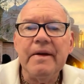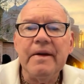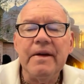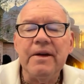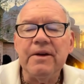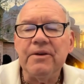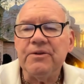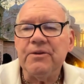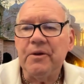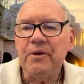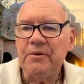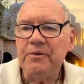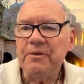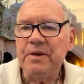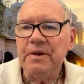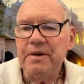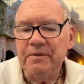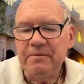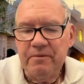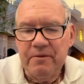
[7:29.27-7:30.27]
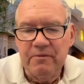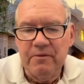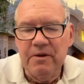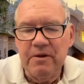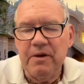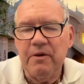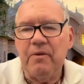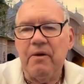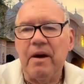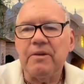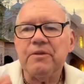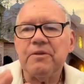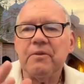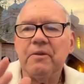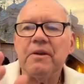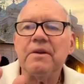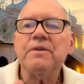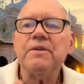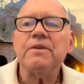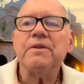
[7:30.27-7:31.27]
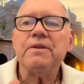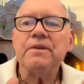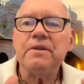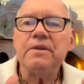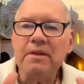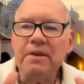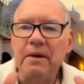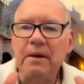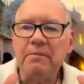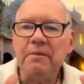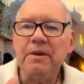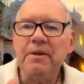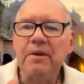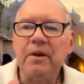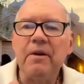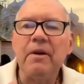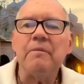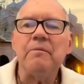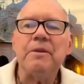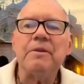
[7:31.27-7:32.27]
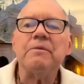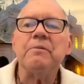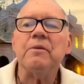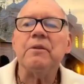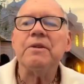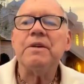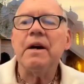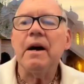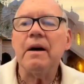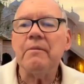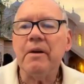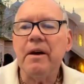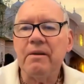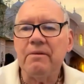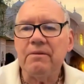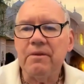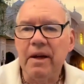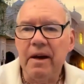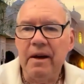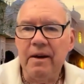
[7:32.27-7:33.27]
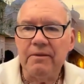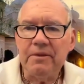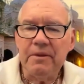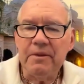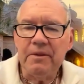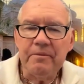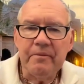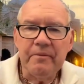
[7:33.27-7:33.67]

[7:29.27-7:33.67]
His only request was, let me know how much more time I have left.